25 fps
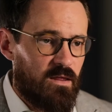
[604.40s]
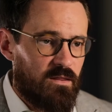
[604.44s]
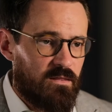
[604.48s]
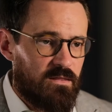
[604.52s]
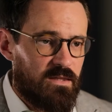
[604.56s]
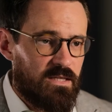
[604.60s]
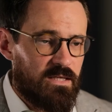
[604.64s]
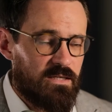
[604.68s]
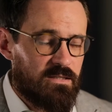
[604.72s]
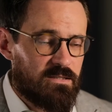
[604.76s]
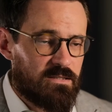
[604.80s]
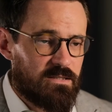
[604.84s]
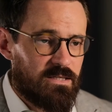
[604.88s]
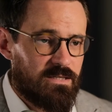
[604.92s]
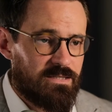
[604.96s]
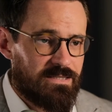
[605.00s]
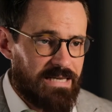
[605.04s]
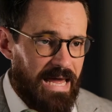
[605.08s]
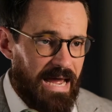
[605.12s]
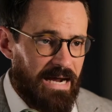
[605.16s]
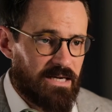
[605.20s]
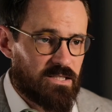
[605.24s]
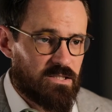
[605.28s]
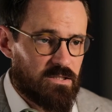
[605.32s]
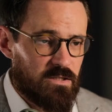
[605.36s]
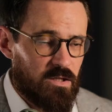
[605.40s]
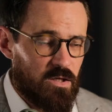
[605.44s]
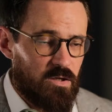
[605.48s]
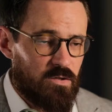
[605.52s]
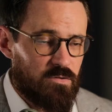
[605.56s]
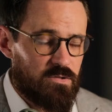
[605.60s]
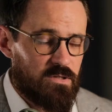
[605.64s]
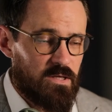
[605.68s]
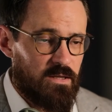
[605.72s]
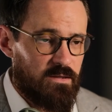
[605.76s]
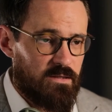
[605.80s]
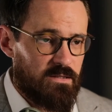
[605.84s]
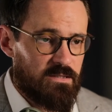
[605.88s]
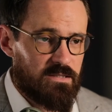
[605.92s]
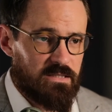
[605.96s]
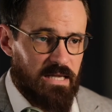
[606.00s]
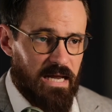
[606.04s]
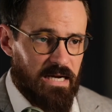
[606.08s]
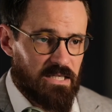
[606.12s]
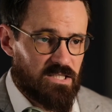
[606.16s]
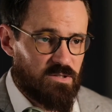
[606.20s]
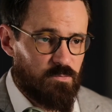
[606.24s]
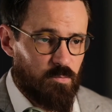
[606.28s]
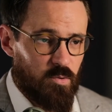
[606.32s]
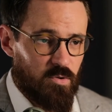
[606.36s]
these tax loads and these
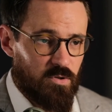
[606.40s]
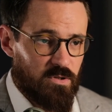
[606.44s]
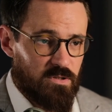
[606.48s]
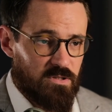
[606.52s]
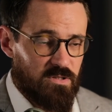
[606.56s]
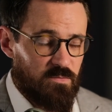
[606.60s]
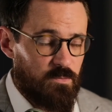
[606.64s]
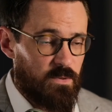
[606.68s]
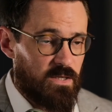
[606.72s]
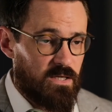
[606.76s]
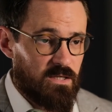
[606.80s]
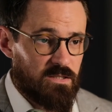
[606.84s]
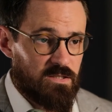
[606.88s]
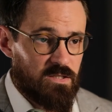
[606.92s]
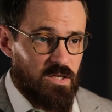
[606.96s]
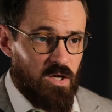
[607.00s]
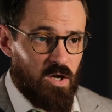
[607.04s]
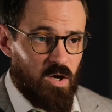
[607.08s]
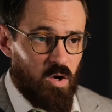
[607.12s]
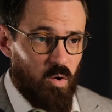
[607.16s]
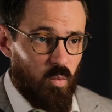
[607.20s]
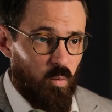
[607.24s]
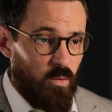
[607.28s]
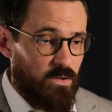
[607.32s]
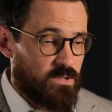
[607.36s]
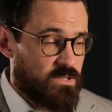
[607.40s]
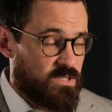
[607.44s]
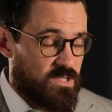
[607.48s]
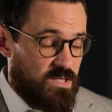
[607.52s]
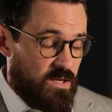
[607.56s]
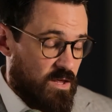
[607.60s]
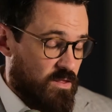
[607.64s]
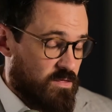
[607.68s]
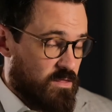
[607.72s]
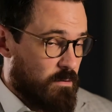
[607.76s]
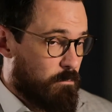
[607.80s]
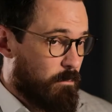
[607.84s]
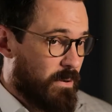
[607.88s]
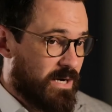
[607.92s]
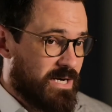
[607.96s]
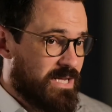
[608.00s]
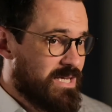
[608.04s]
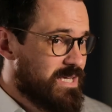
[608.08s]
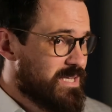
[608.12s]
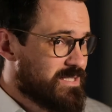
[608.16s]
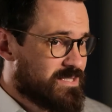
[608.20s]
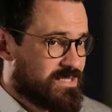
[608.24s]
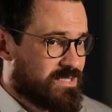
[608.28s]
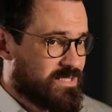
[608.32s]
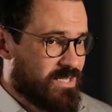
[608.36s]
tax burdens, because once the money
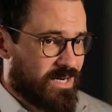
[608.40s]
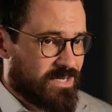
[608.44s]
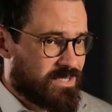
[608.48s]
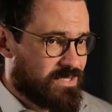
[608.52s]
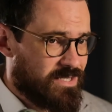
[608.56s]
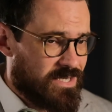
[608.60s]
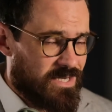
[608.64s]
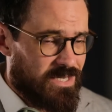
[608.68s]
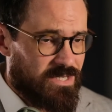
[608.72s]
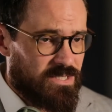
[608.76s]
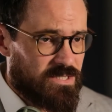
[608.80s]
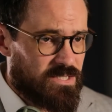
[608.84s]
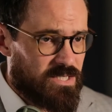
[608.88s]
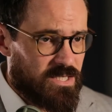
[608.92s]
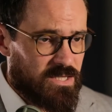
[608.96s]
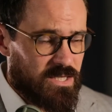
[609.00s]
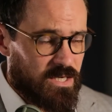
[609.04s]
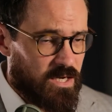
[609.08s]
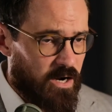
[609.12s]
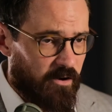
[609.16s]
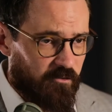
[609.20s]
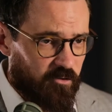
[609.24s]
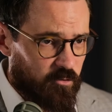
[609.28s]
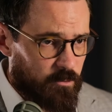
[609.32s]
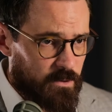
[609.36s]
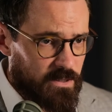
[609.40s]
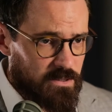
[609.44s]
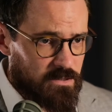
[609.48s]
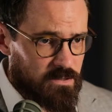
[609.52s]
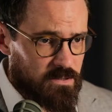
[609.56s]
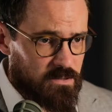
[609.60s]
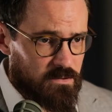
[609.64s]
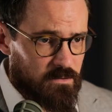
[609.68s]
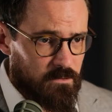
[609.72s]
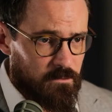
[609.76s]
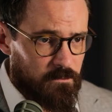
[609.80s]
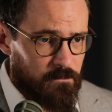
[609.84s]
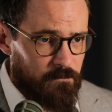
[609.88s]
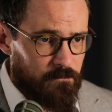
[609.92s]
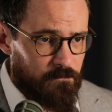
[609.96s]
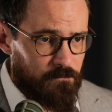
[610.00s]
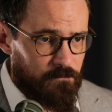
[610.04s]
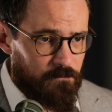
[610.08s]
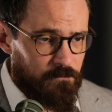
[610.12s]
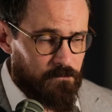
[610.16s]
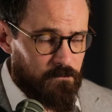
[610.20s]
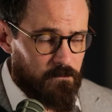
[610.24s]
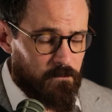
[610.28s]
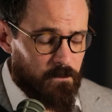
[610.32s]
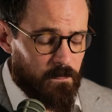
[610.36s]
gets sucked into the governments,
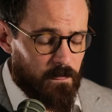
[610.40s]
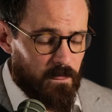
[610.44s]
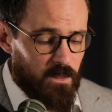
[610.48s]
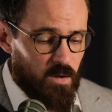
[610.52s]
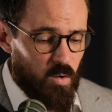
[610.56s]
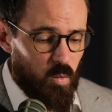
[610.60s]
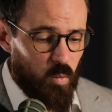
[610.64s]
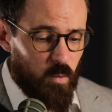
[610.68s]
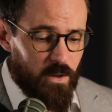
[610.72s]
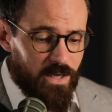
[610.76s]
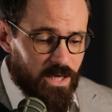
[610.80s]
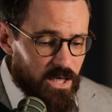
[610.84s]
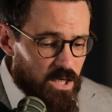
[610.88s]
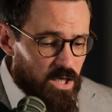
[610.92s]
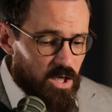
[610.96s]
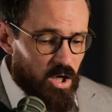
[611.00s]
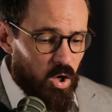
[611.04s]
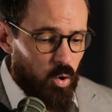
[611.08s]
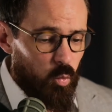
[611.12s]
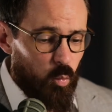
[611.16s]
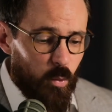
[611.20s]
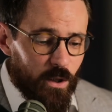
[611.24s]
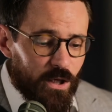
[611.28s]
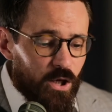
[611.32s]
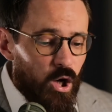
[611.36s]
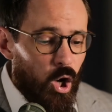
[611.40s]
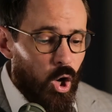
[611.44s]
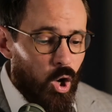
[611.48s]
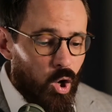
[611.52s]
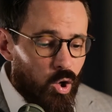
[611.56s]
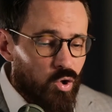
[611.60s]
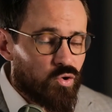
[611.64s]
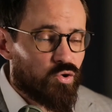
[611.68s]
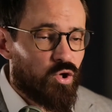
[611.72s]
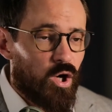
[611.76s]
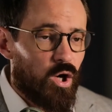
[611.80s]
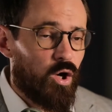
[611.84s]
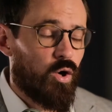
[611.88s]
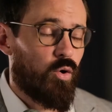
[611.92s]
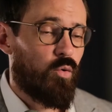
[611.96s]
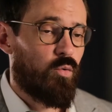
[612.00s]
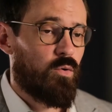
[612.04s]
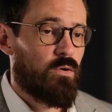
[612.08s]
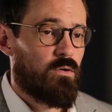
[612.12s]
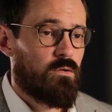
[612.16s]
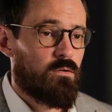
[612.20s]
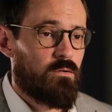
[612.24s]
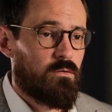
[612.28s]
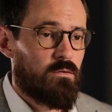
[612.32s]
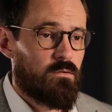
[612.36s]
we all know
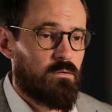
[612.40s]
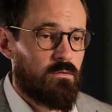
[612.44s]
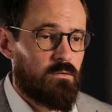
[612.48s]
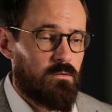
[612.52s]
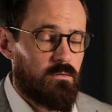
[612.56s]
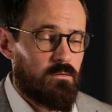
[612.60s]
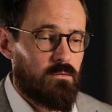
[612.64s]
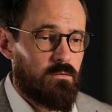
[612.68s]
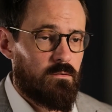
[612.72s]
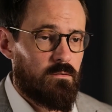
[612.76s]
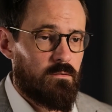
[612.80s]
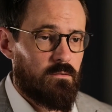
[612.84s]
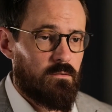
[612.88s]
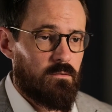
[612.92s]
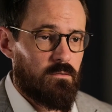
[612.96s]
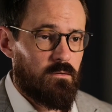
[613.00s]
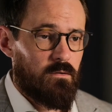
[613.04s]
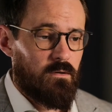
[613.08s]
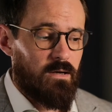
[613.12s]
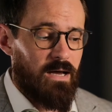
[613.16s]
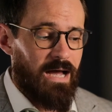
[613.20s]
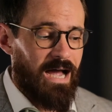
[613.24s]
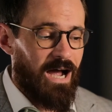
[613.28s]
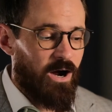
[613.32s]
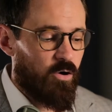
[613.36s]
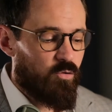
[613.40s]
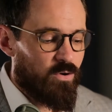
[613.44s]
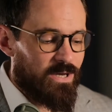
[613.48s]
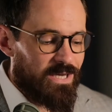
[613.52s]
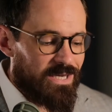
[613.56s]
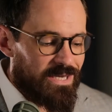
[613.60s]
how